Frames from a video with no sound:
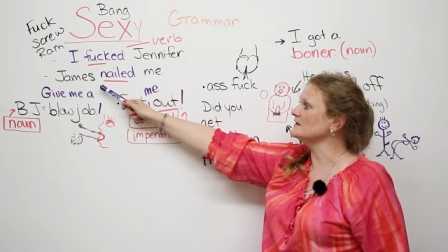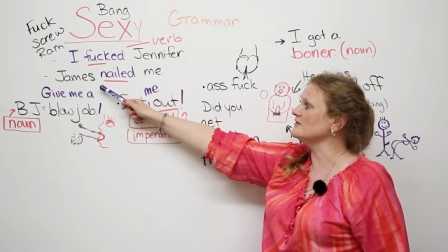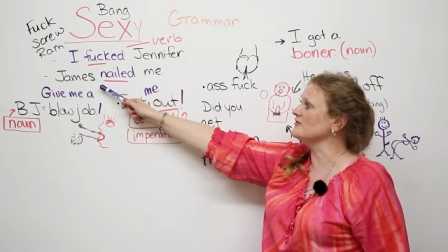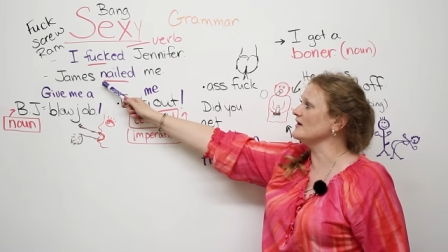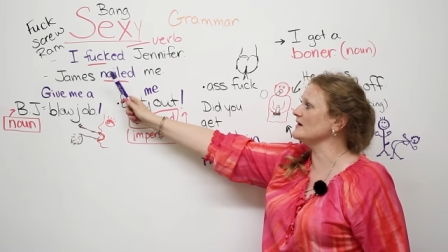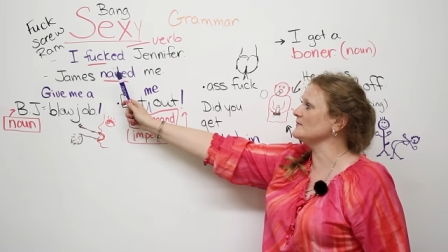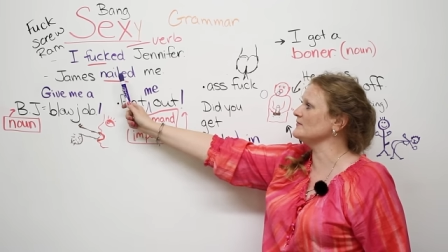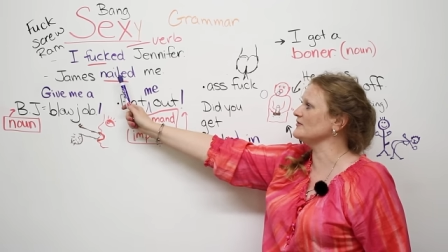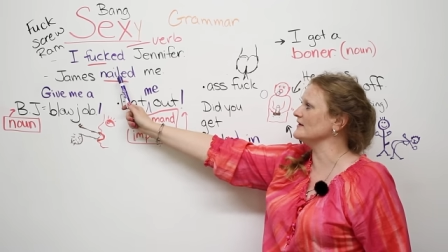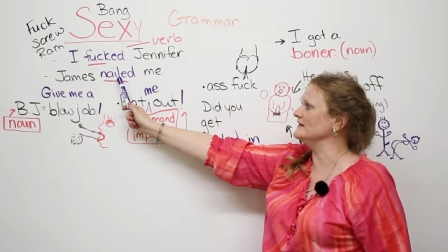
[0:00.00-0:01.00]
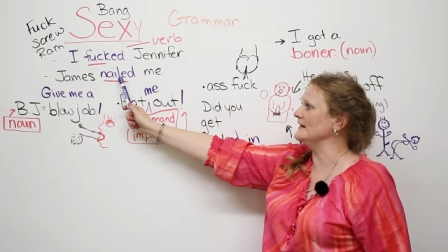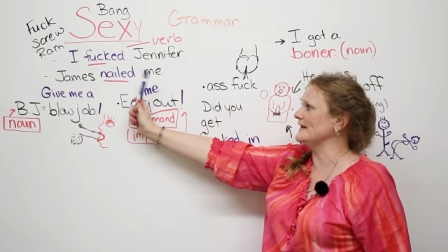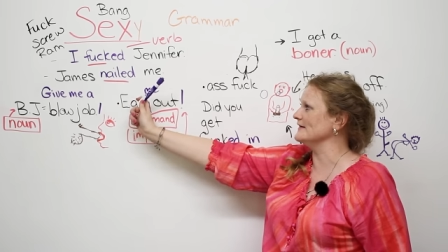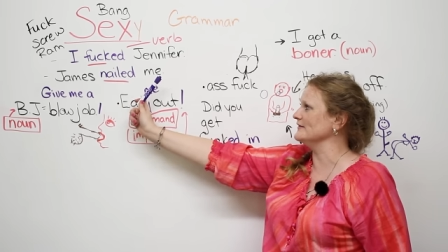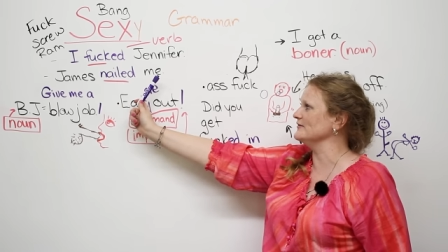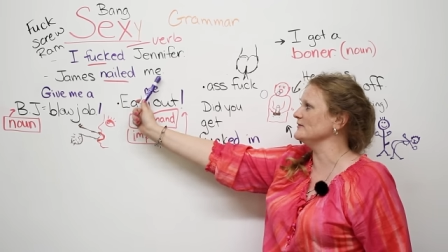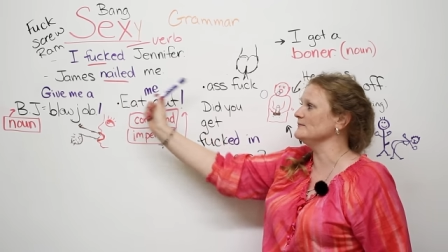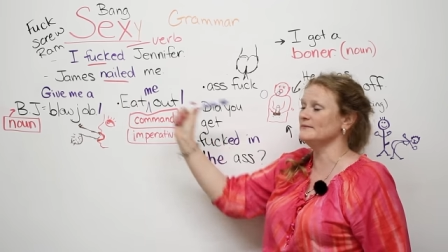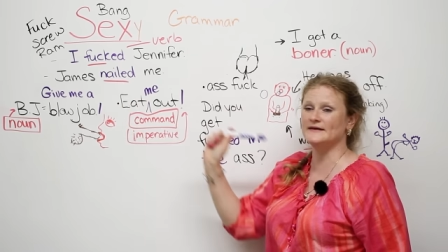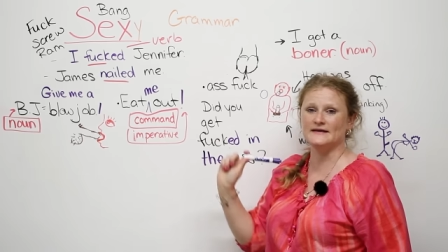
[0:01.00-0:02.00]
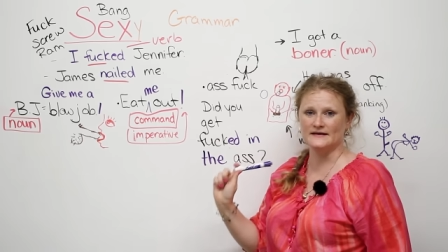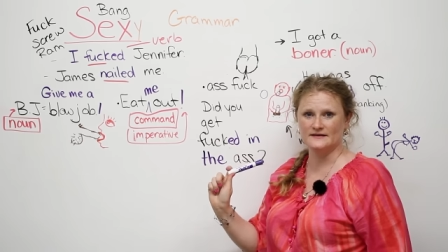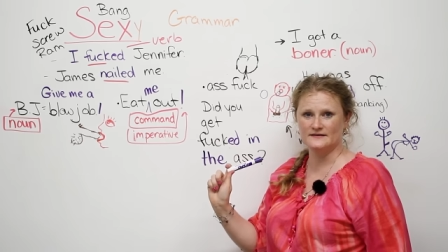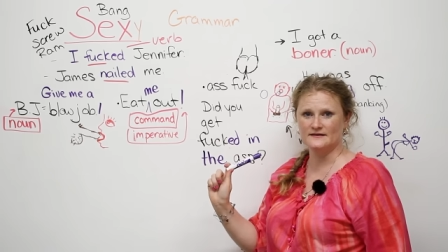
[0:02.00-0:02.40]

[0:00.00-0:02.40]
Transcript: James nailed me.